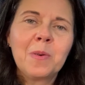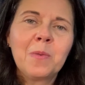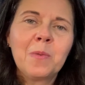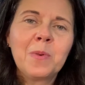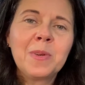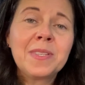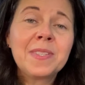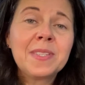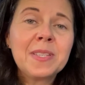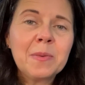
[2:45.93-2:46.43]

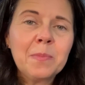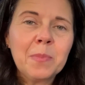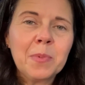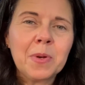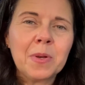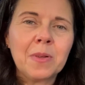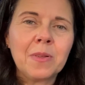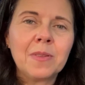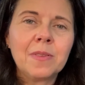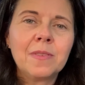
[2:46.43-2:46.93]
was
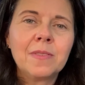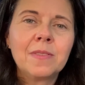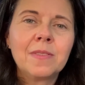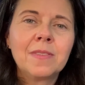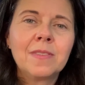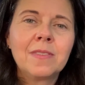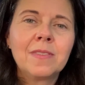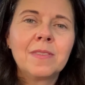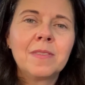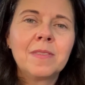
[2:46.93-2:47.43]
simple,
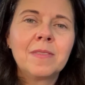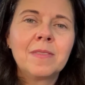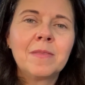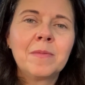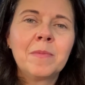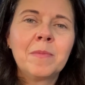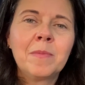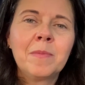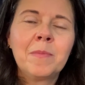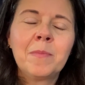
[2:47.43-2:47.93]

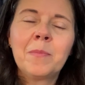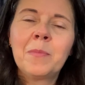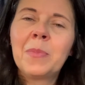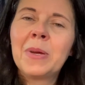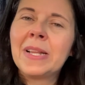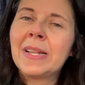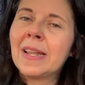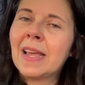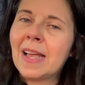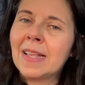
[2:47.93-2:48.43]

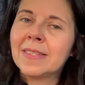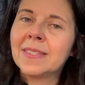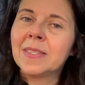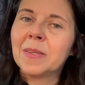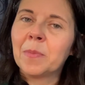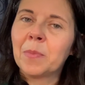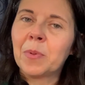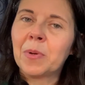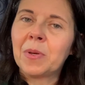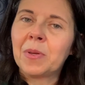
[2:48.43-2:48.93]
but not
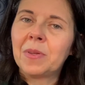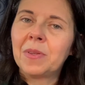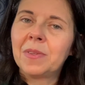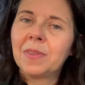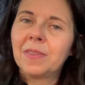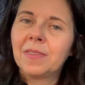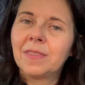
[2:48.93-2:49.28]
simple.